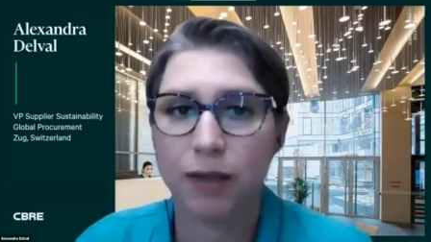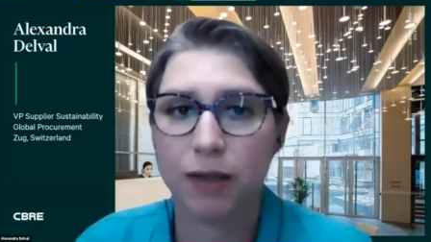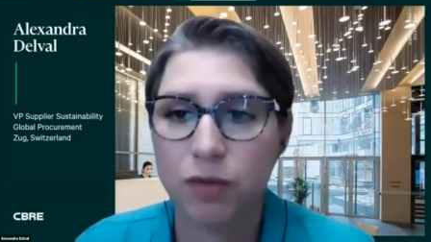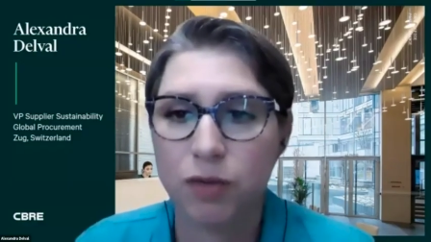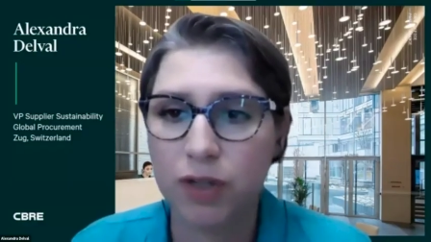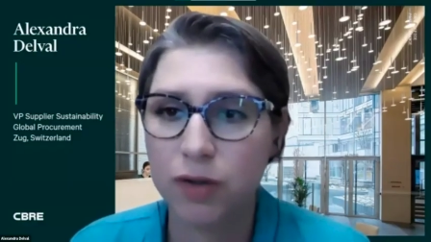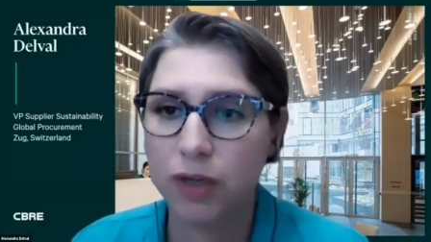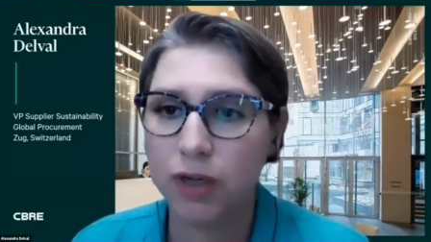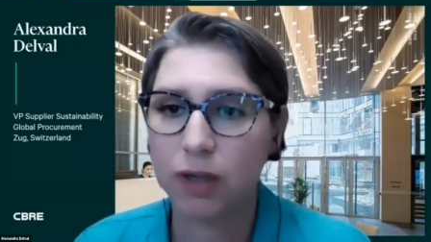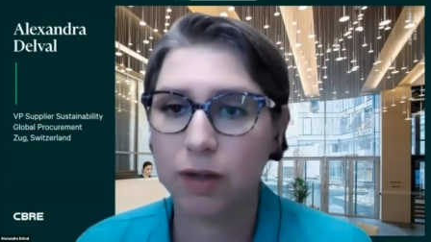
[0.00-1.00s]
I just want to sort
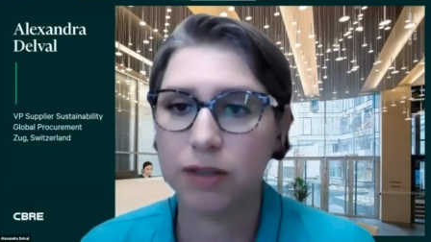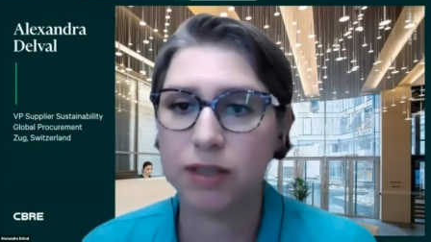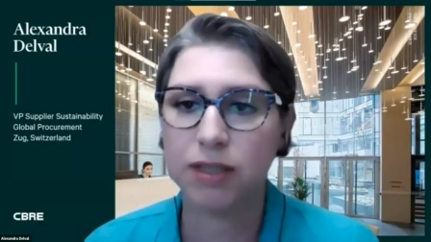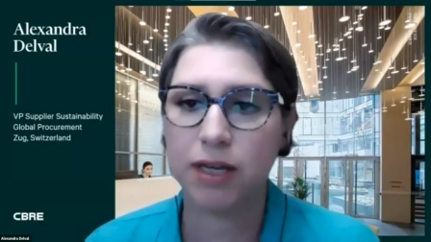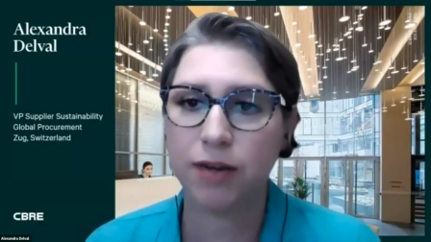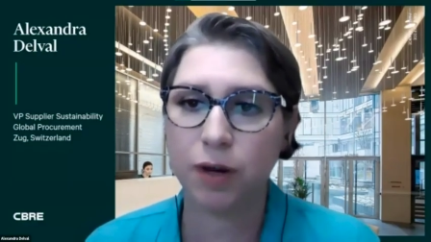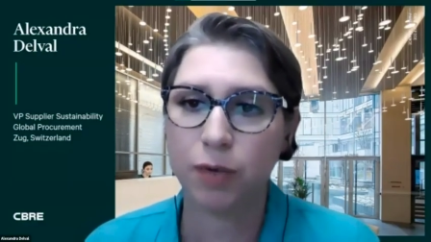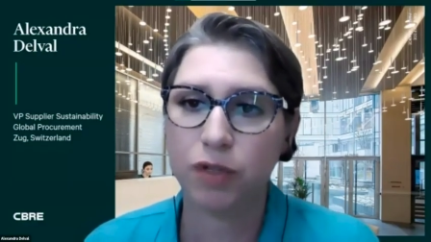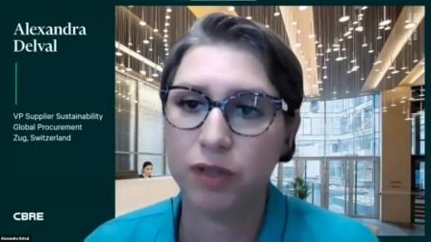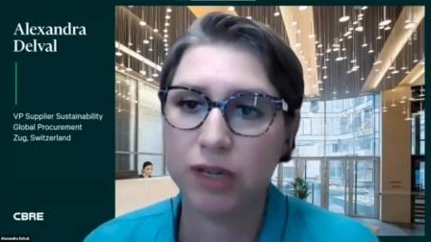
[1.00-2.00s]
of take the
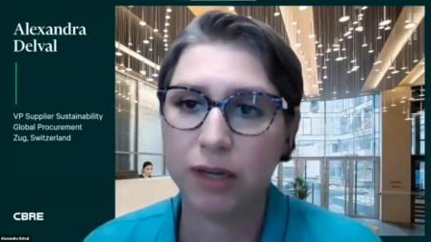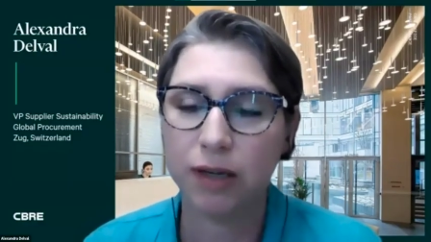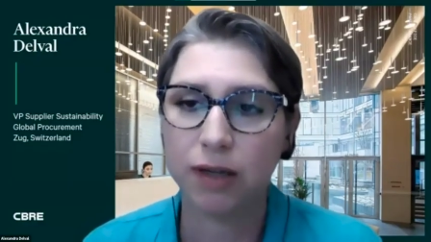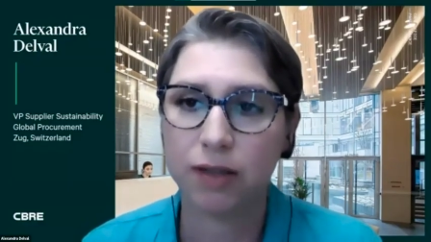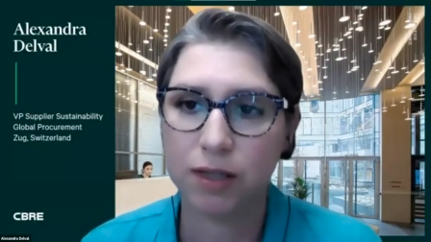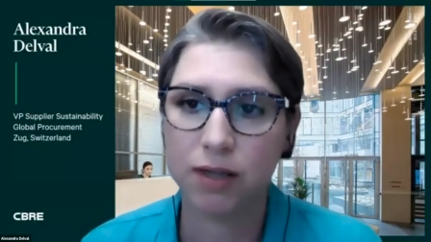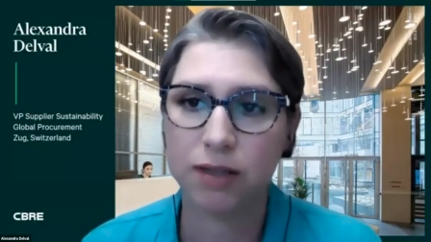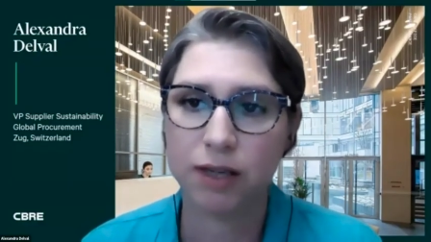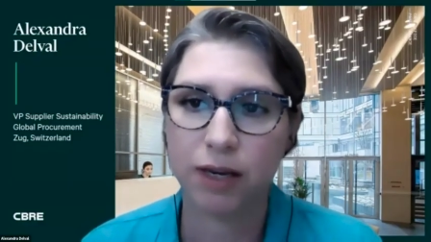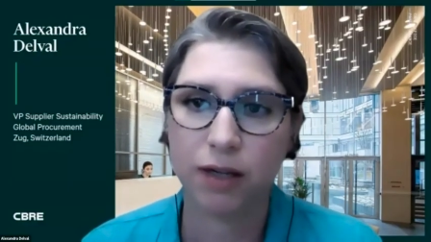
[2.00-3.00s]
opportunity to, to,
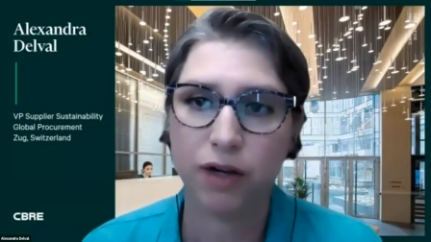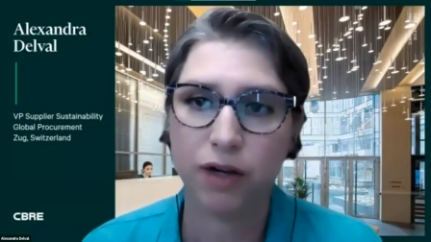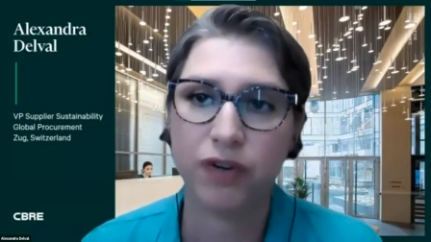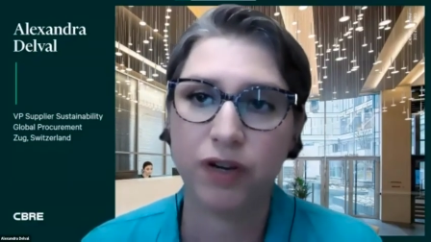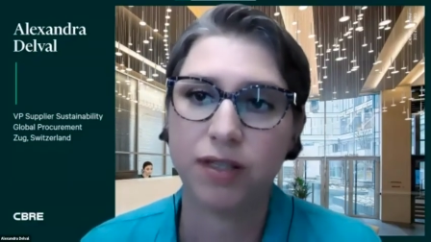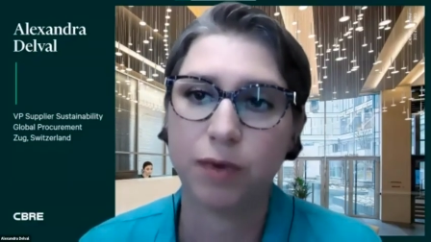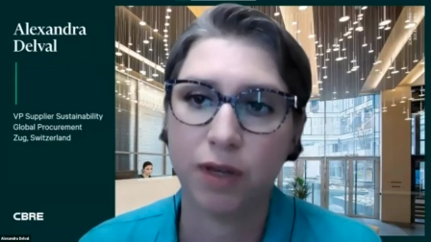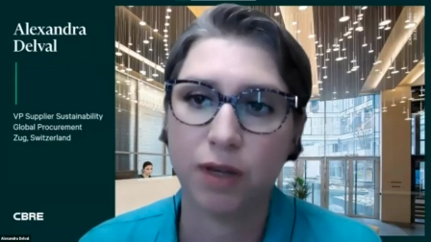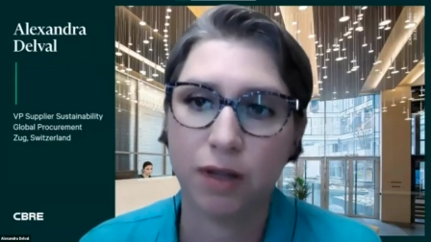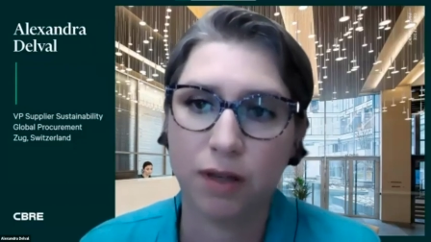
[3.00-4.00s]
to kind of clarify some of
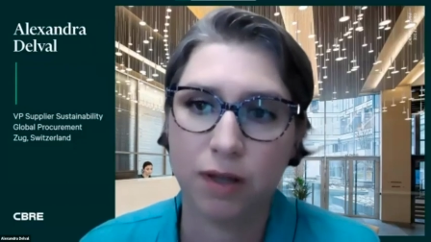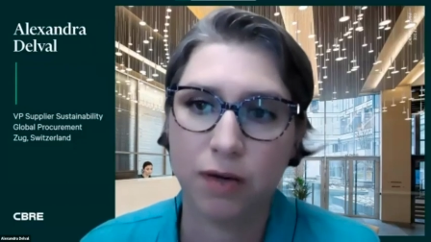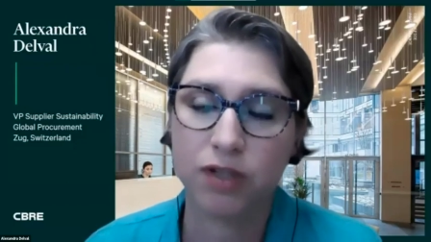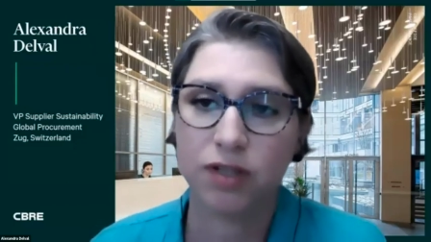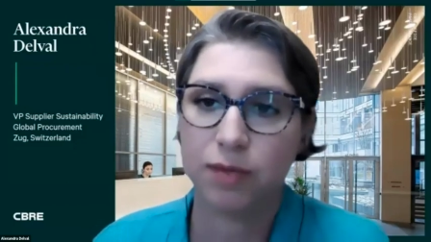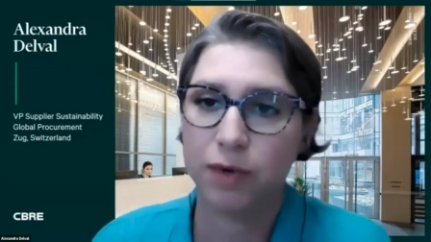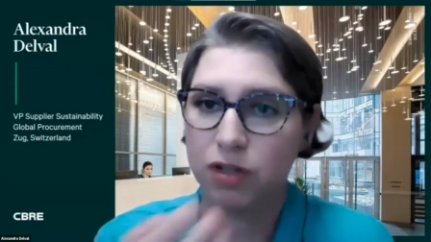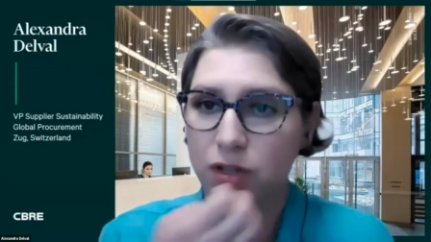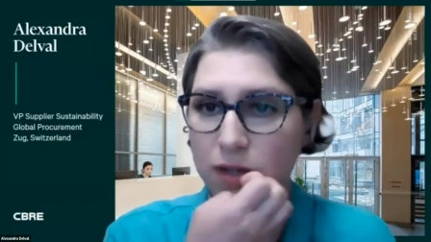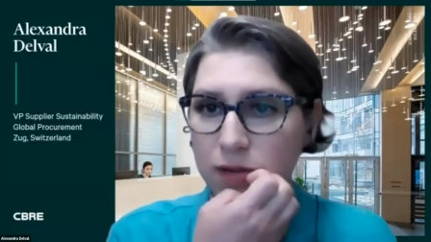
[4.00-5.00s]
the, the questions that
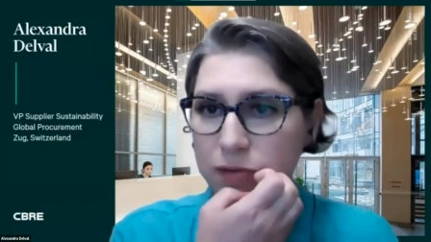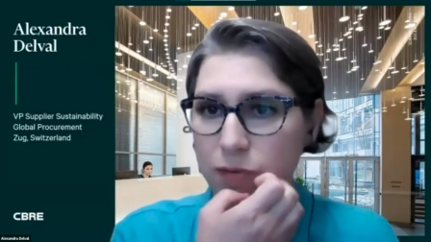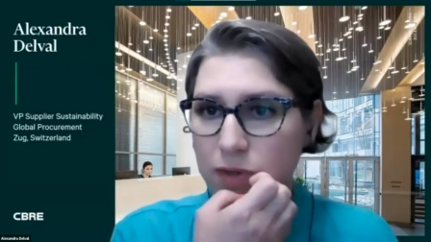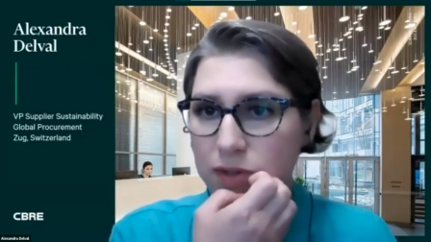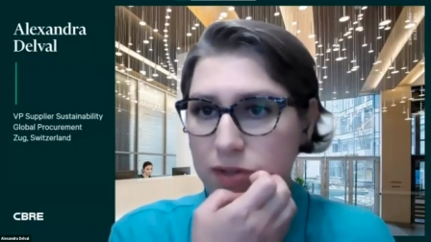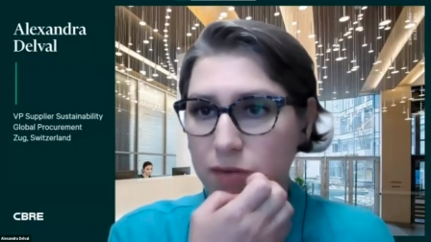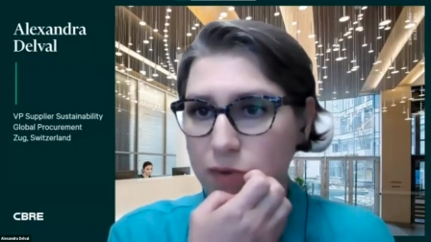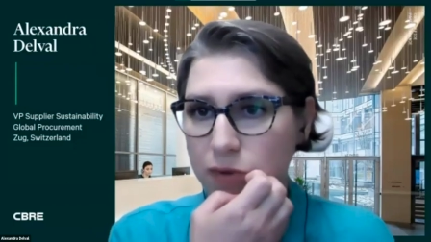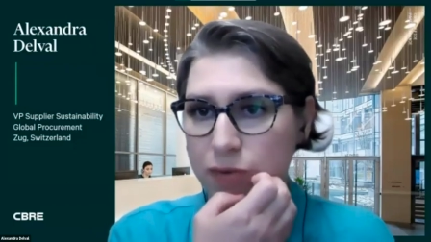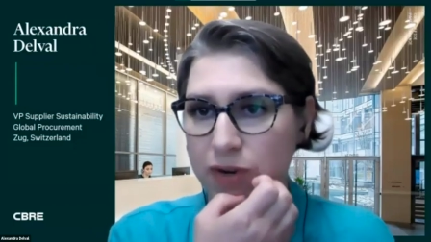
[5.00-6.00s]
Marjolaine was
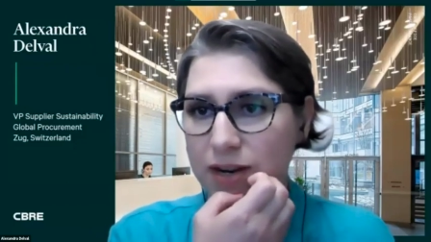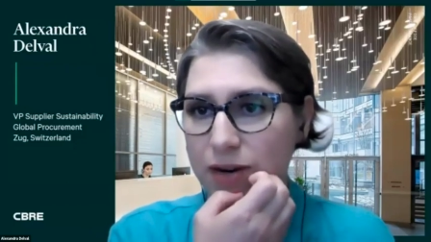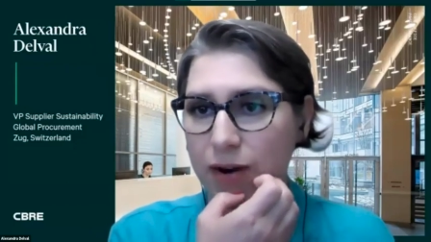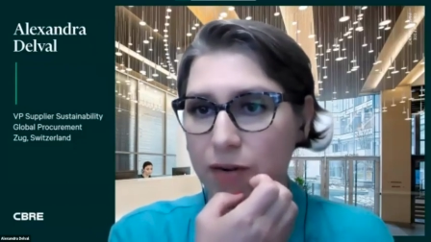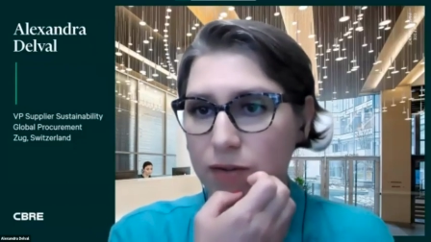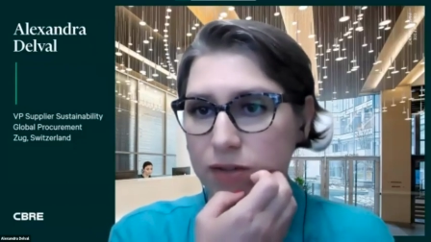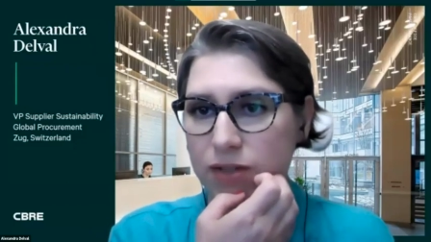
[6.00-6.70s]
was raising around,